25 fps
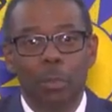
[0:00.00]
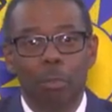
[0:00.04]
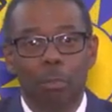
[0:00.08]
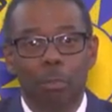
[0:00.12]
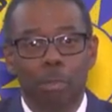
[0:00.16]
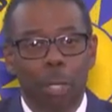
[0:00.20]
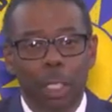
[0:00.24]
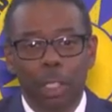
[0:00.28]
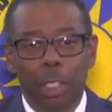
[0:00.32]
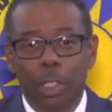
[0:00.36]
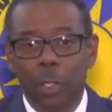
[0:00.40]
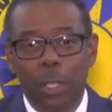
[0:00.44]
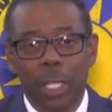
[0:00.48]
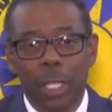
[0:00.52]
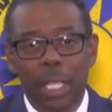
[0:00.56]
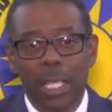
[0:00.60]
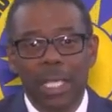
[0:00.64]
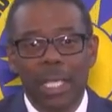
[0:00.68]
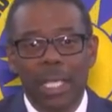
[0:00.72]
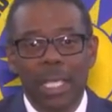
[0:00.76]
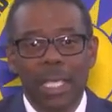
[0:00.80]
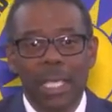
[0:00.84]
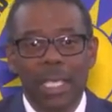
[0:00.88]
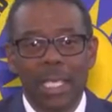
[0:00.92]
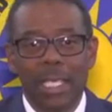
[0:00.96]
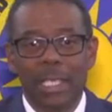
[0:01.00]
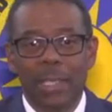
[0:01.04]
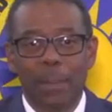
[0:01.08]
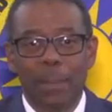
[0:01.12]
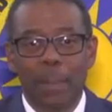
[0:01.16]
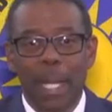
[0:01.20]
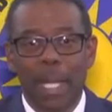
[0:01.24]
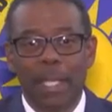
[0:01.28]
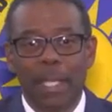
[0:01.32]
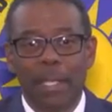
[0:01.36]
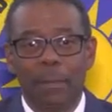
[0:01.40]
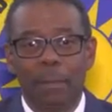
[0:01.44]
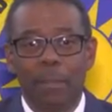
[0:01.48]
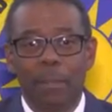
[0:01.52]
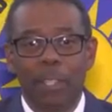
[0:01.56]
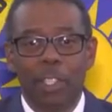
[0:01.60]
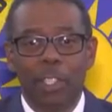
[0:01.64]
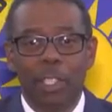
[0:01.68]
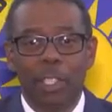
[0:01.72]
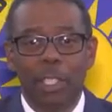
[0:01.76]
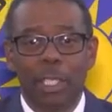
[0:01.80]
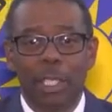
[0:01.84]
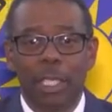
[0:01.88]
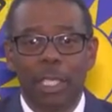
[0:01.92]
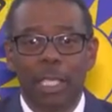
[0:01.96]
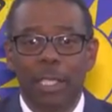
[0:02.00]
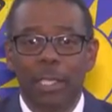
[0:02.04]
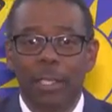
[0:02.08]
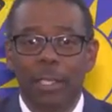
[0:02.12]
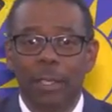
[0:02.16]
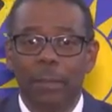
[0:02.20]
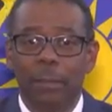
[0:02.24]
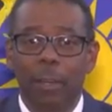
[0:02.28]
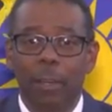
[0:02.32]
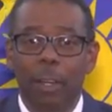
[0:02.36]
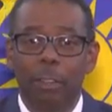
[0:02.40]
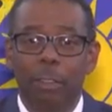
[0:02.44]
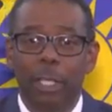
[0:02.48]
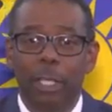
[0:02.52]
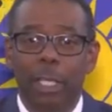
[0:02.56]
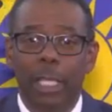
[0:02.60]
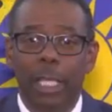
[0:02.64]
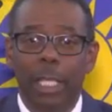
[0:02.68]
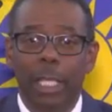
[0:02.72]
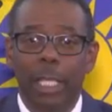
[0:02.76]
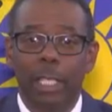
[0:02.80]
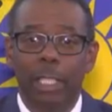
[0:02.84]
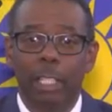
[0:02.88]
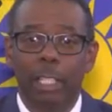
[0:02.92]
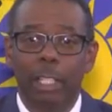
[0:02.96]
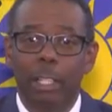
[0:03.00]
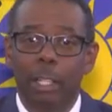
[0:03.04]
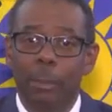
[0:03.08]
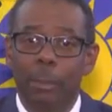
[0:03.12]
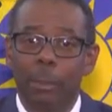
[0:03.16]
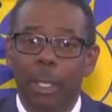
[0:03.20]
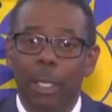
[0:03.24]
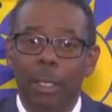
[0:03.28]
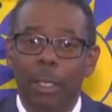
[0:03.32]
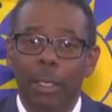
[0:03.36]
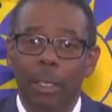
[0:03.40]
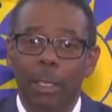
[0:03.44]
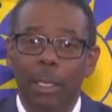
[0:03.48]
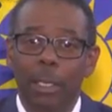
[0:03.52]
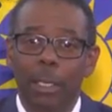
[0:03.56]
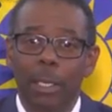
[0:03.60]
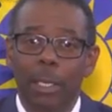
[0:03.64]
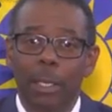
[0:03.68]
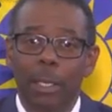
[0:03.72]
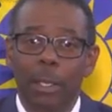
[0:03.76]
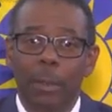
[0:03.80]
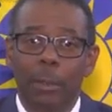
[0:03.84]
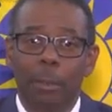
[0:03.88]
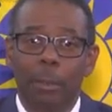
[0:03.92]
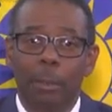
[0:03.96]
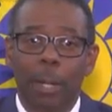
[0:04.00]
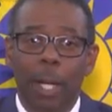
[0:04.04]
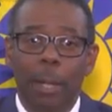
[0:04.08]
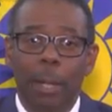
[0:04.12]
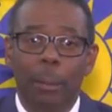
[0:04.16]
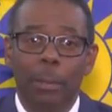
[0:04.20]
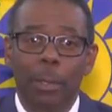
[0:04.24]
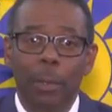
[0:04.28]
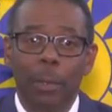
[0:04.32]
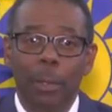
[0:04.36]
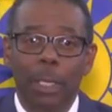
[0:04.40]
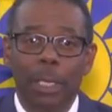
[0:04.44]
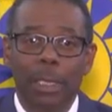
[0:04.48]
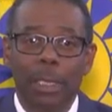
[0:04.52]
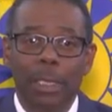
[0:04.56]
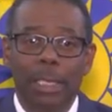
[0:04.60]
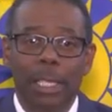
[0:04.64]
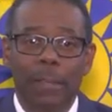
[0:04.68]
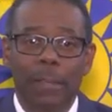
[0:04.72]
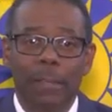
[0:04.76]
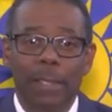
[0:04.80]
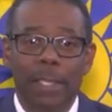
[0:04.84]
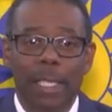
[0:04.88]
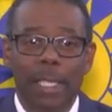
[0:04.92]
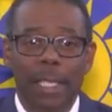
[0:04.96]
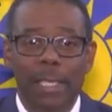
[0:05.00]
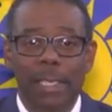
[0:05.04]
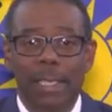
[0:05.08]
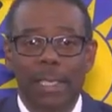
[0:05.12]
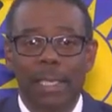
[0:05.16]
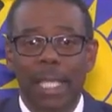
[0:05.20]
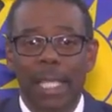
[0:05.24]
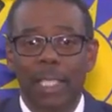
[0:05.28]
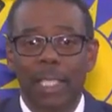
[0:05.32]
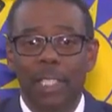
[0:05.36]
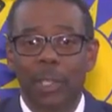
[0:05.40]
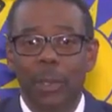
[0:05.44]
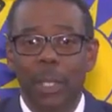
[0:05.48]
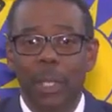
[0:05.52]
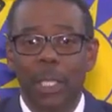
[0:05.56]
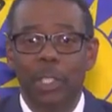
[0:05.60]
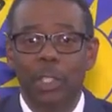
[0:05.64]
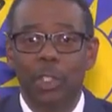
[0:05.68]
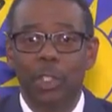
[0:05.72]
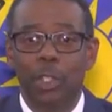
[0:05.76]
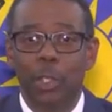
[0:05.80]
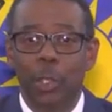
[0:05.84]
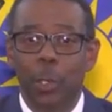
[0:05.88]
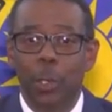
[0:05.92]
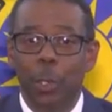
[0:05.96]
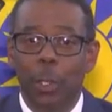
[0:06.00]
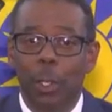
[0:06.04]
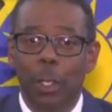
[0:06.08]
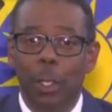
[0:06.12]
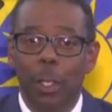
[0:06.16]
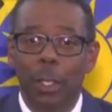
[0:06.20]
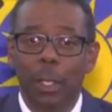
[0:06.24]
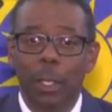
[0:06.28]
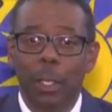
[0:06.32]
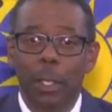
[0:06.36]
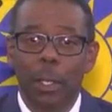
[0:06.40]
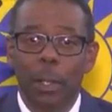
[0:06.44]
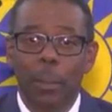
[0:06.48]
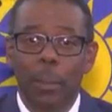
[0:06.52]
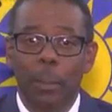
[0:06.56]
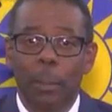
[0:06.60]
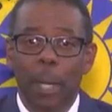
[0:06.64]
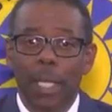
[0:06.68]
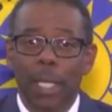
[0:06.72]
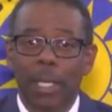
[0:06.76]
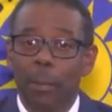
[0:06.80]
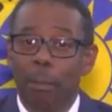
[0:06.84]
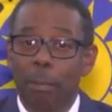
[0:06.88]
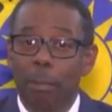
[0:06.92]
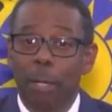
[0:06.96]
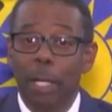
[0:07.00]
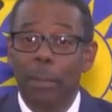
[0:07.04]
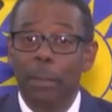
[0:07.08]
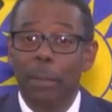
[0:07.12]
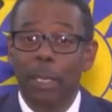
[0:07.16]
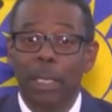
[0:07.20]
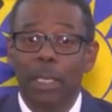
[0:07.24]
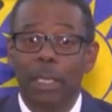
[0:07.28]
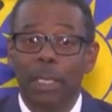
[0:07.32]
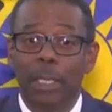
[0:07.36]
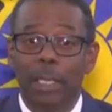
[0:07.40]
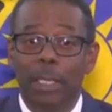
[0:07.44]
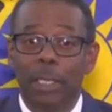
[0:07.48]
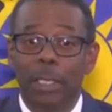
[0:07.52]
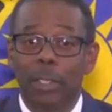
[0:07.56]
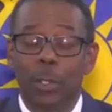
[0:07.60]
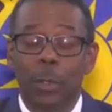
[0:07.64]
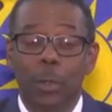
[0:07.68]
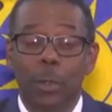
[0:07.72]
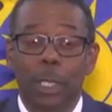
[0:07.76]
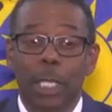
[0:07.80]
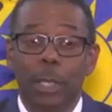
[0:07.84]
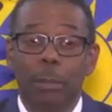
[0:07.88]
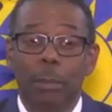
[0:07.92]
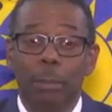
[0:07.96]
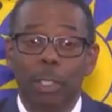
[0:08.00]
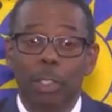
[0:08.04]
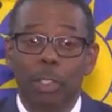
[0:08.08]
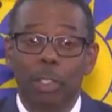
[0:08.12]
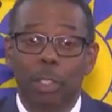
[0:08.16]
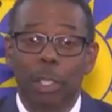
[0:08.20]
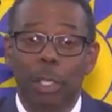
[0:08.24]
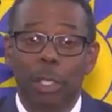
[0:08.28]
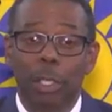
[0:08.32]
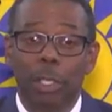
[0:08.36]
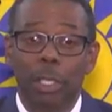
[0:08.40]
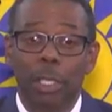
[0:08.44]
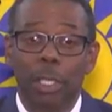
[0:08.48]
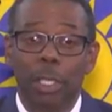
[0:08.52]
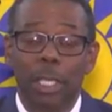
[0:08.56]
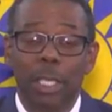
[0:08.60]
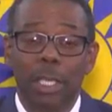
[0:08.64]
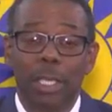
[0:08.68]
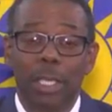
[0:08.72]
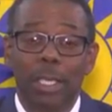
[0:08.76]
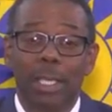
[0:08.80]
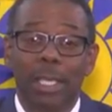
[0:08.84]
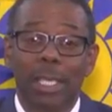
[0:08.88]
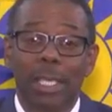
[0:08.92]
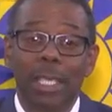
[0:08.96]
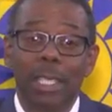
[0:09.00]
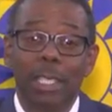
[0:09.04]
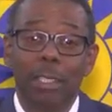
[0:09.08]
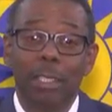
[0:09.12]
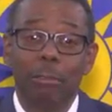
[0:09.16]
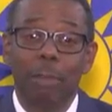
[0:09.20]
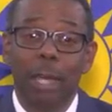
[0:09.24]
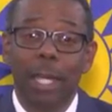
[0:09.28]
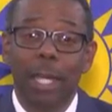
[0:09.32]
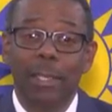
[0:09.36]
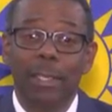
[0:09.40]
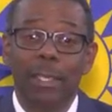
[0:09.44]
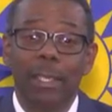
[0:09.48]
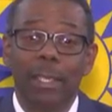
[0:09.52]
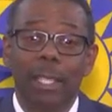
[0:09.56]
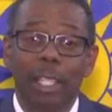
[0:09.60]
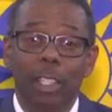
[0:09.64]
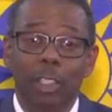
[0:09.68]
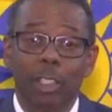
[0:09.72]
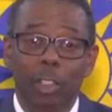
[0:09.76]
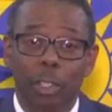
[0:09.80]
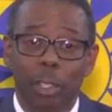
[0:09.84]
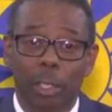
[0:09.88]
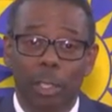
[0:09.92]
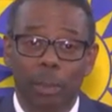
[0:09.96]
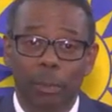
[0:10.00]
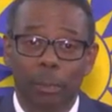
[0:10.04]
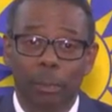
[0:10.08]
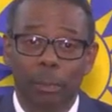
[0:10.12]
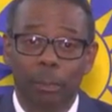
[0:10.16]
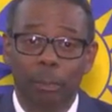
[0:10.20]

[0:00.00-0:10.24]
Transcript: Brought to their knees by the viciousness of Hurricane Irma, Barbudans have since had to endure, by the Prime Minister's own admission, deracination,